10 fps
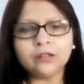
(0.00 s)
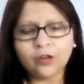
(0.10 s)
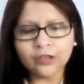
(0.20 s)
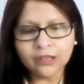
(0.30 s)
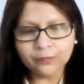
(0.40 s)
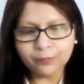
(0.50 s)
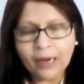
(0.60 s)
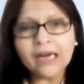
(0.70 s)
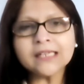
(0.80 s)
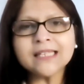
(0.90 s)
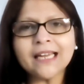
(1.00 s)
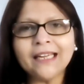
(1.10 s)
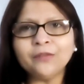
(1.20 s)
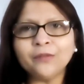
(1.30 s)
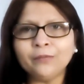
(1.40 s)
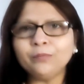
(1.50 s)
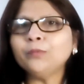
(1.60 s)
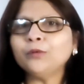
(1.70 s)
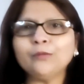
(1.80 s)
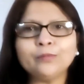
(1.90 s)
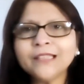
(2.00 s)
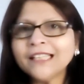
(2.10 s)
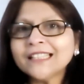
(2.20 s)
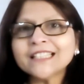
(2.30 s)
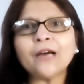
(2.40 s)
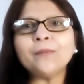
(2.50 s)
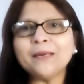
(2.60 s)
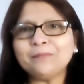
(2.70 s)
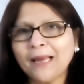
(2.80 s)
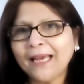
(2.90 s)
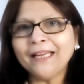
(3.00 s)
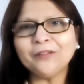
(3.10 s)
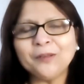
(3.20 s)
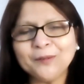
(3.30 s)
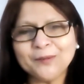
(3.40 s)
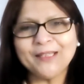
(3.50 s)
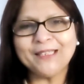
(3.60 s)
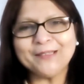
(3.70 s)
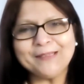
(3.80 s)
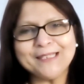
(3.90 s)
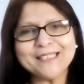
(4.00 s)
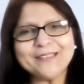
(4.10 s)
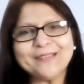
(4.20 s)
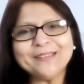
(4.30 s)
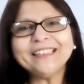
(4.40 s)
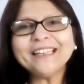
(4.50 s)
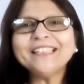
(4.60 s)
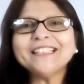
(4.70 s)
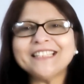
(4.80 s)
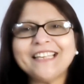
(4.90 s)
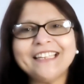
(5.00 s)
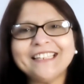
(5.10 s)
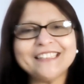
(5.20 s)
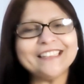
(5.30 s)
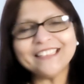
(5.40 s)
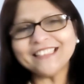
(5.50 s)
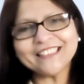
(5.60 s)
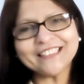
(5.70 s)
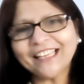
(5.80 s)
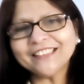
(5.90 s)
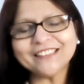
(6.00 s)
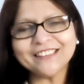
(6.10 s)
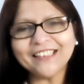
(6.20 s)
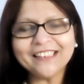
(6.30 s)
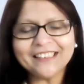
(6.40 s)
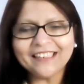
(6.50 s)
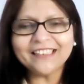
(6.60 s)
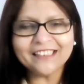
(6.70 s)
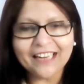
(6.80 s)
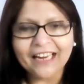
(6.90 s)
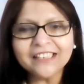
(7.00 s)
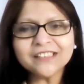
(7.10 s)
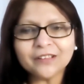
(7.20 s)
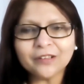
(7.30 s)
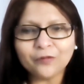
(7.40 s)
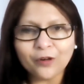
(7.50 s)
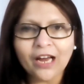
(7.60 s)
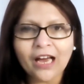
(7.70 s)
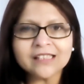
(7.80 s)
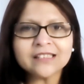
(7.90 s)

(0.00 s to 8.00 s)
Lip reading: on the park side where kids come and play and all those things, which is really seeing it. These changes really, really great for us.